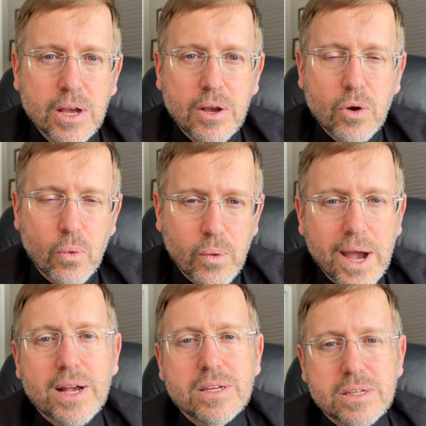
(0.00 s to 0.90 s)

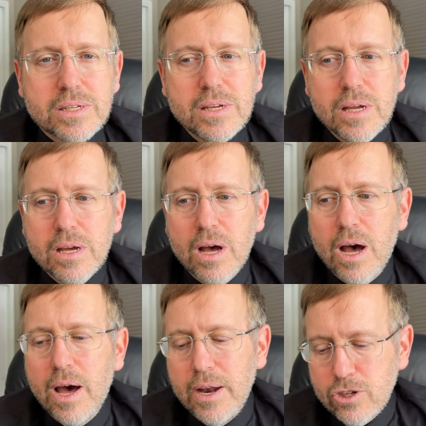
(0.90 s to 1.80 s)
corrects
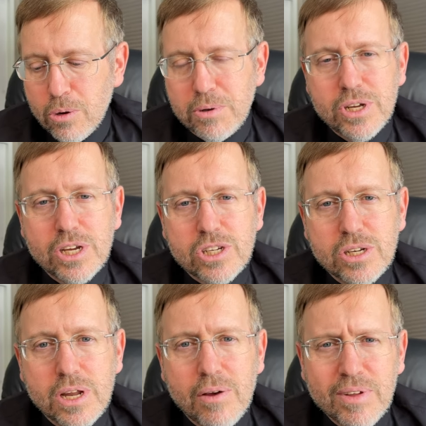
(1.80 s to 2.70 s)
an
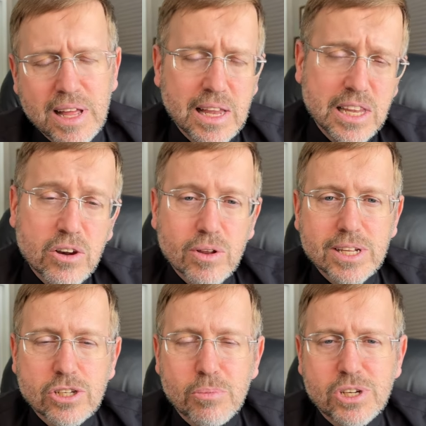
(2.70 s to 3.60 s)
interpretation of a
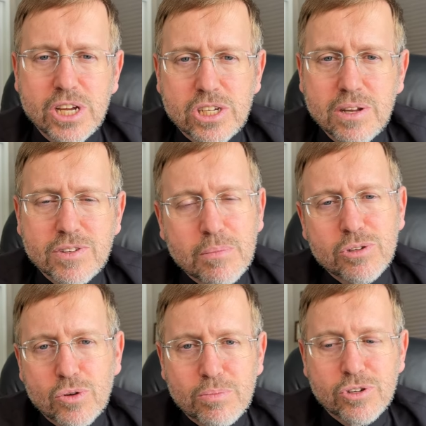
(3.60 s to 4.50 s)
literalist interpretation of some
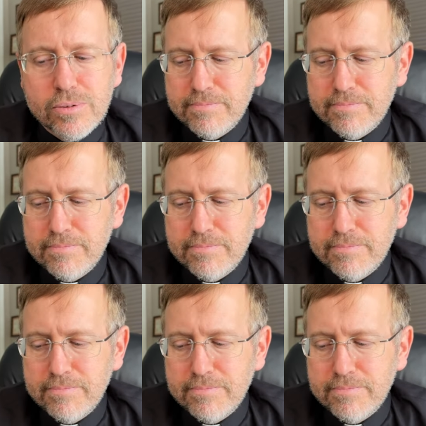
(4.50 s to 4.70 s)
scripture.